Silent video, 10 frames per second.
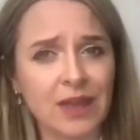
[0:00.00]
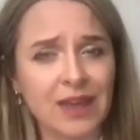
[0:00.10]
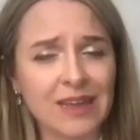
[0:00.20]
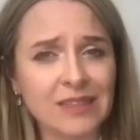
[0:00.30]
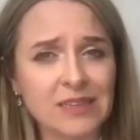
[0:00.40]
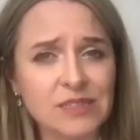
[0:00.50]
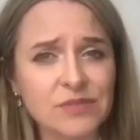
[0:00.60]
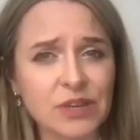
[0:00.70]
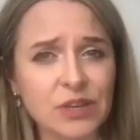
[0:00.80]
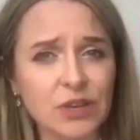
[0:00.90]
In this
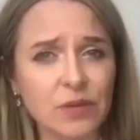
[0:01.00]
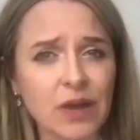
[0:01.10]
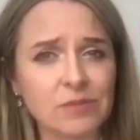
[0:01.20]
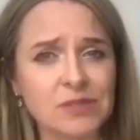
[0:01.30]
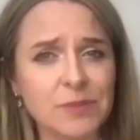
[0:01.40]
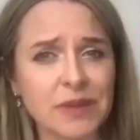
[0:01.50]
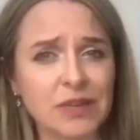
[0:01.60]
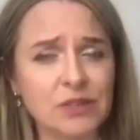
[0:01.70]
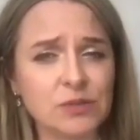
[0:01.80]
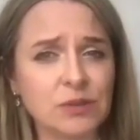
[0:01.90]
video, I'm
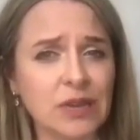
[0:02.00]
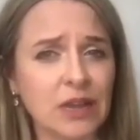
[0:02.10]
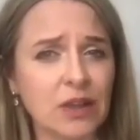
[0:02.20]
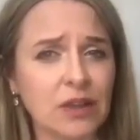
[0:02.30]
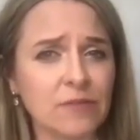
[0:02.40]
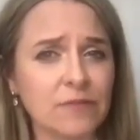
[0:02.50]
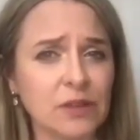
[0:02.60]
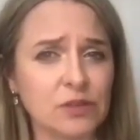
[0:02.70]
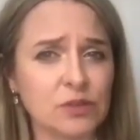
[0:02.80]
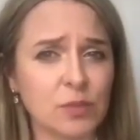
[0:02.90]
speaking to Nicola
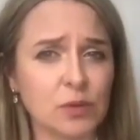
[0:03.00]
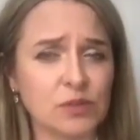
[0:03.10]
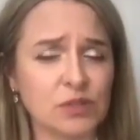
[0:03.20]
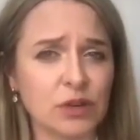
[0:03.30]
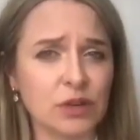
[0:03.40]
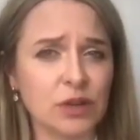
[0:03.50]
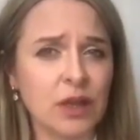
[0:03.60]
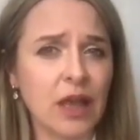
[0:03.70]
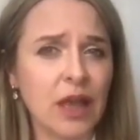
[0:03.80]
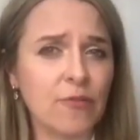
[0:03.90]
Filzmoser,
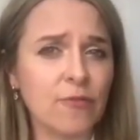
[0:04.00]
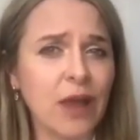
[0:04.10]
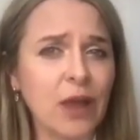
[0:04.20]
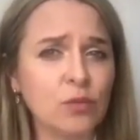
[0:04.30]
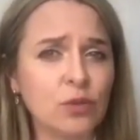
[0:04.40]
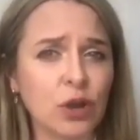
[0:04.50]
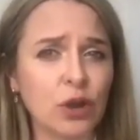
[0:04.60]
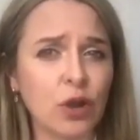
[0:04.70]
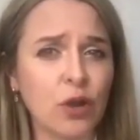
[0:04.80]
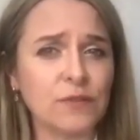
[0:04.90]
a founder
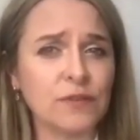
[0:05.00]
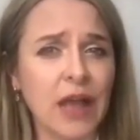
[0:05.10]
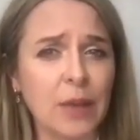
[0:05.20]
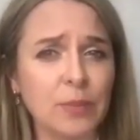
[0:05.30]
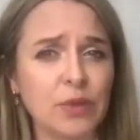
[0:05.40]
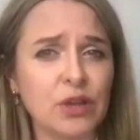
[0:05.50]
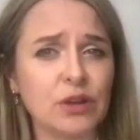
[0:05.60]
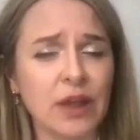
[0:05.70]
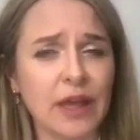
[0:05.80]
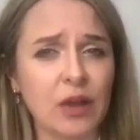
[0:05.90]
of Happier
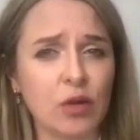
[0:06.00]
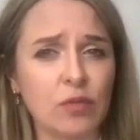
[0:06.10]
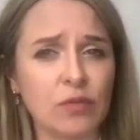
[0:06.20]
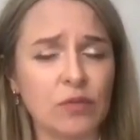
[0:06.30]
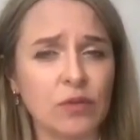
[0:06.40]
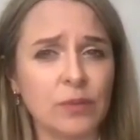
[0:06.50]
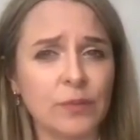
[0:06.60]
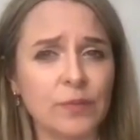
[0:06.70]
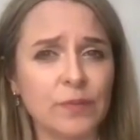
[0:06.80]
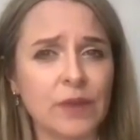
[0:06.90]
Health,
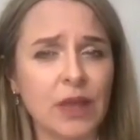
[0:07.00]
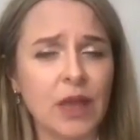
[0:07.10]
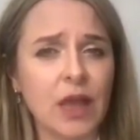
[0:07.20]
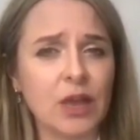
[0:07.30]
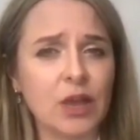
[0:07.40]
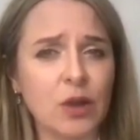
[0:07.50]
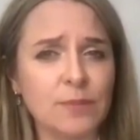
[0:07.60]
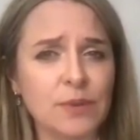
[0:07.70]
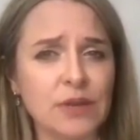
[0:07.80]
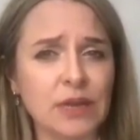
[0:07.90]
a
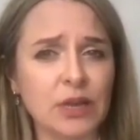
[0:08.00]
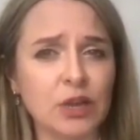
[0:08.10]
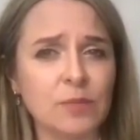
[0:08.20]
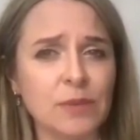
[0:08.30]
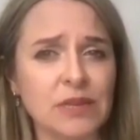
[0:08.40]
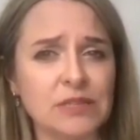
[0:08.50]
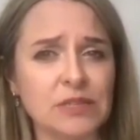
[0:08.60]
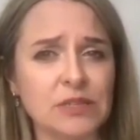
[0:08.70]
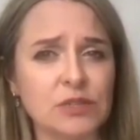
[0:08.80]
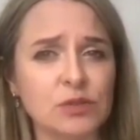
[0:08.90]
company
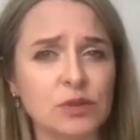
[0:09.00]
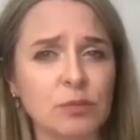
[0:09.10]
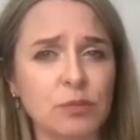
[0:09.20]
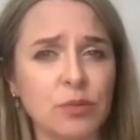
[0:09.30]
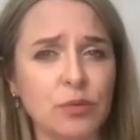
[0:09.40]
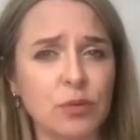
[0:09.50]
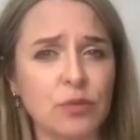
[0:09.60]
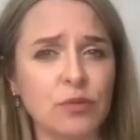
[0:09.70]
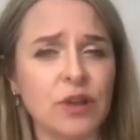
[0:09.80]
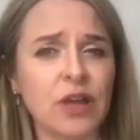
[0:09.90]
committed to
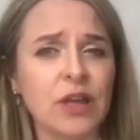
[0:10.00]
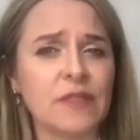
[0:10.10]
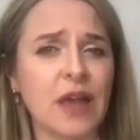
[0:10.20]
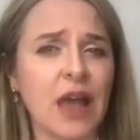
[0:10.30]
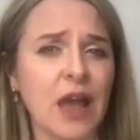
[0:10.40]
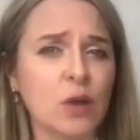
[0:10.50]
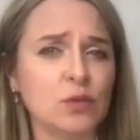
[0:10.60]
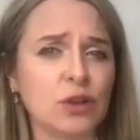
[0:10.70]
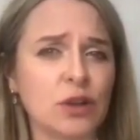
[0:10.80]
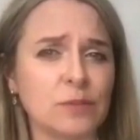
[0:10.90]
improve the
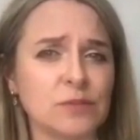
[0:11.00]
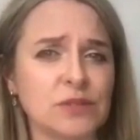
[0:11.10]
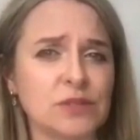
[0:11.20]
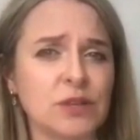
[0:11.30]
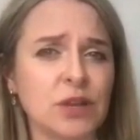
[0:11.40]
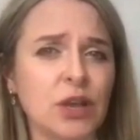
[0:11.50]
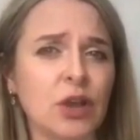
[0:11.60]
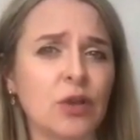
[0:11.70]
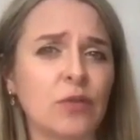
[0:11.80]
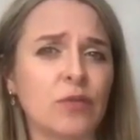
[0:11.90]
outcomes
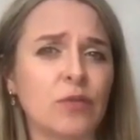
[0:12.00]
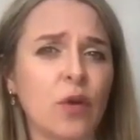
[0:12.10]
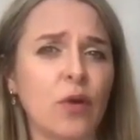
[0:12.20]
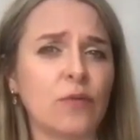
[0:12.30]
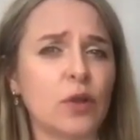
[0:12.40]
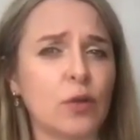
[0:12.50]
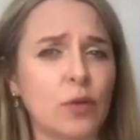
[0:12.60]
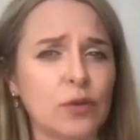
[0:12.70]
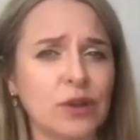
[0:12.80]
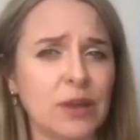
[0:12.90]
of
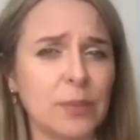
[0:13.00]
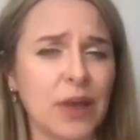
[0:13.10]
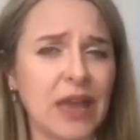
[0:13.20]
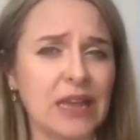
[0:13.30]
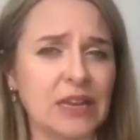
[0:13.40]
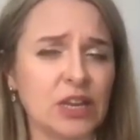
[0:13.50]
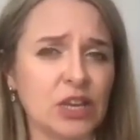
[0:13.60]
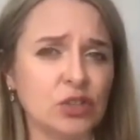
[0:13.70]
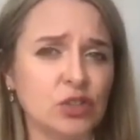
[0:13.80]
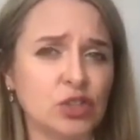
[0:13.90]
chronic pain
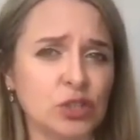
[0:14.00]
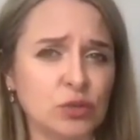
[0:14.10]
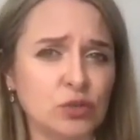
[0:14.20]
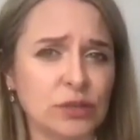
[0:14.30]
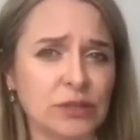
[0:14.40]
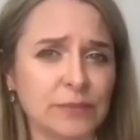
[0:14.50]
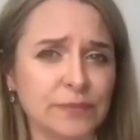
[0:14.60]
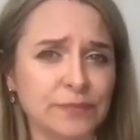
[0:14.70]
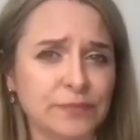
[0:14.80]
in children